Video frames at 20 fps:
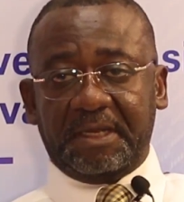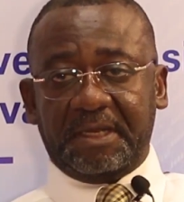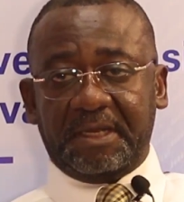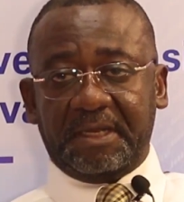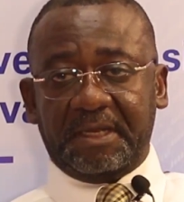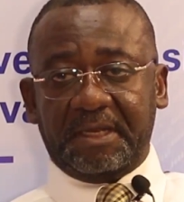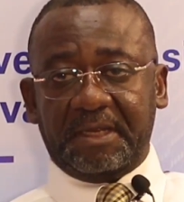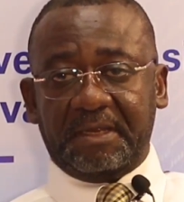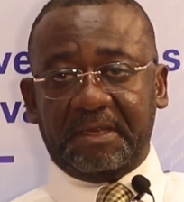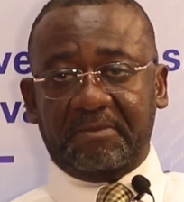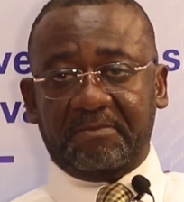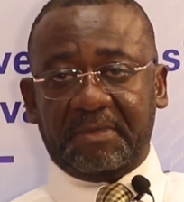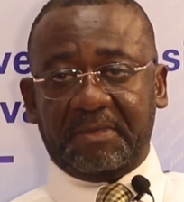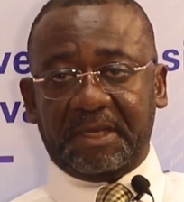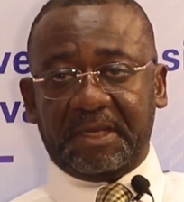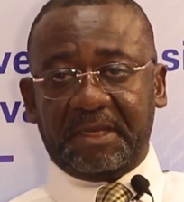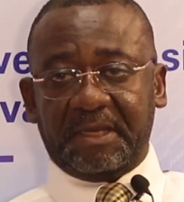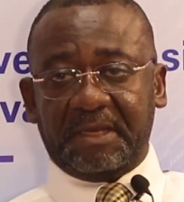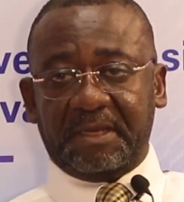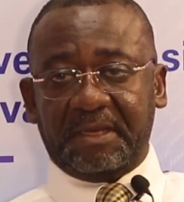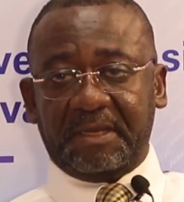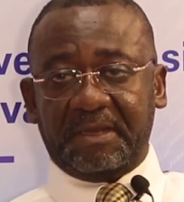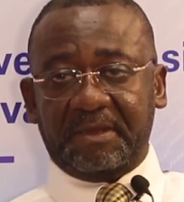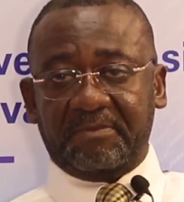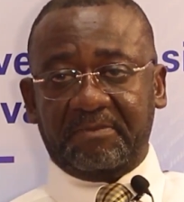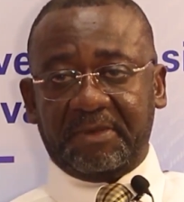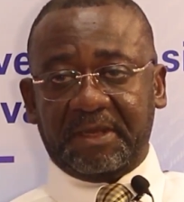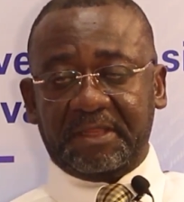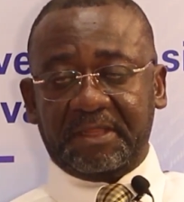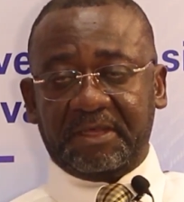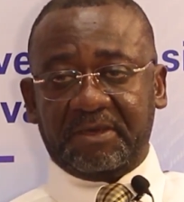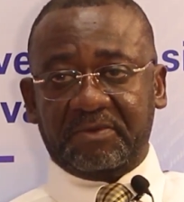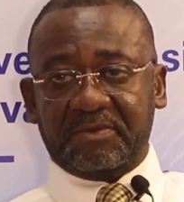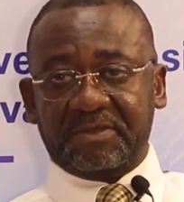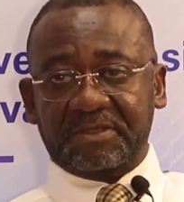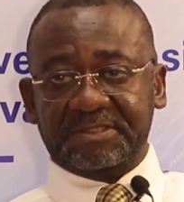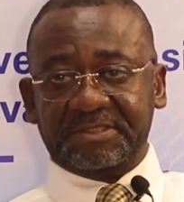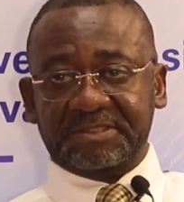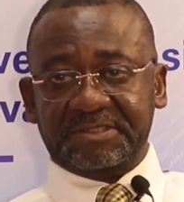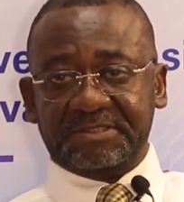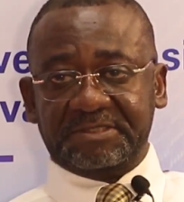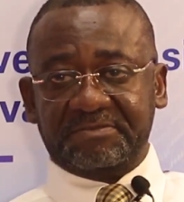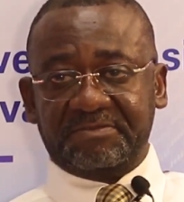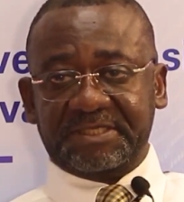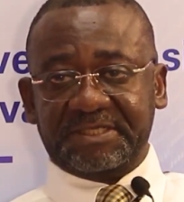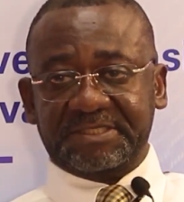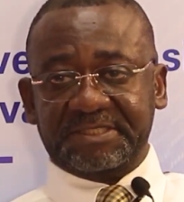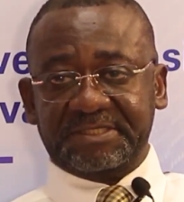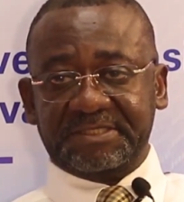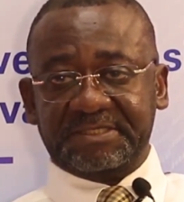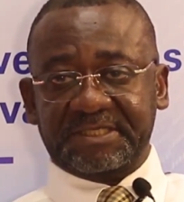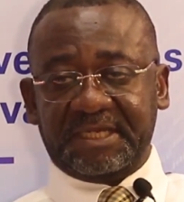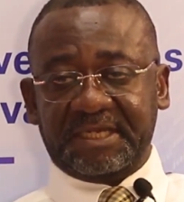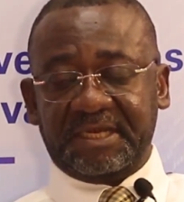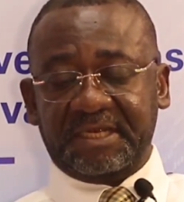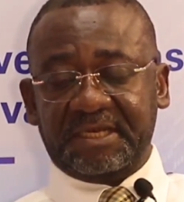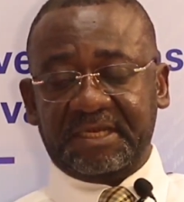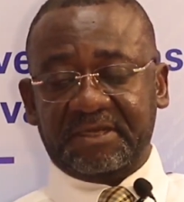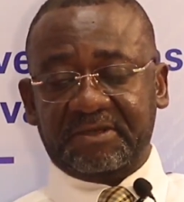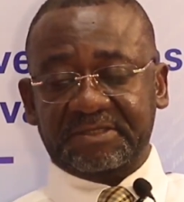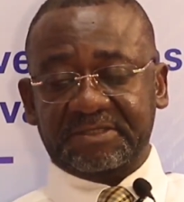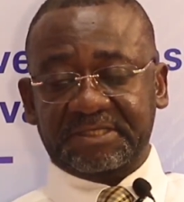and my mother was Mrs. Helena